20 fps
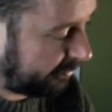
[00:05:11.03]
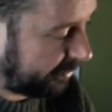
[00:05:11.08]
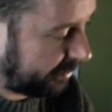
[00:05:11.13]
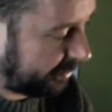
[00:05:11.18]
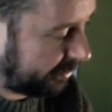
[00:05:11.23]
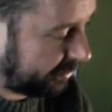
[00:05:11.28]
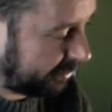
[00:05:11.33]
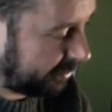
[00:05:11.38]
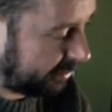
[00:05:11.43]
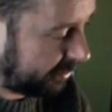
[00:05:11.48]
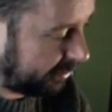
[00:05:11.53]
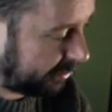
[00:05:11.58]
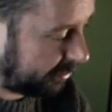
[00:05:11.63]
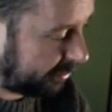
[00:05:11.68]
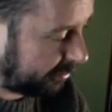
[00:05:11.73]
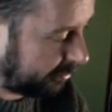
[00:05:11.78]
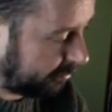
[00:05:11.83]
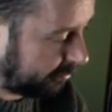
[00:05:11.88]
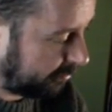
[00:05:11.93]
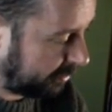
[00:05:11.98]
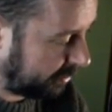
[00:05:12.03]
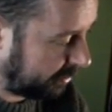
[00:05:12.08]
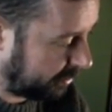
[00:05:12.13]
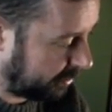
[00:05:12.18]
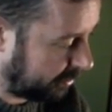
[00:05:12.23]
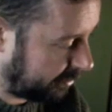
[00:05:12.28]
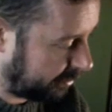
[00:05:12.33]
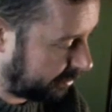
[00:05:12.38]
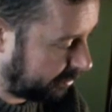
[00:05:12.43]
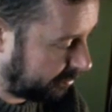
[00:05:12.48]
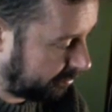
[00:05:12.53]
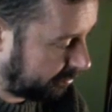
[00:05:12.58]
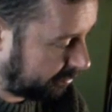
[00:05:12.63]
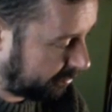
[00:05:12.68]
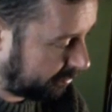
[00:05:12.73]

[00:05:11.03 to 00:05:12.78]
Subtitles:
ends into the comb like so.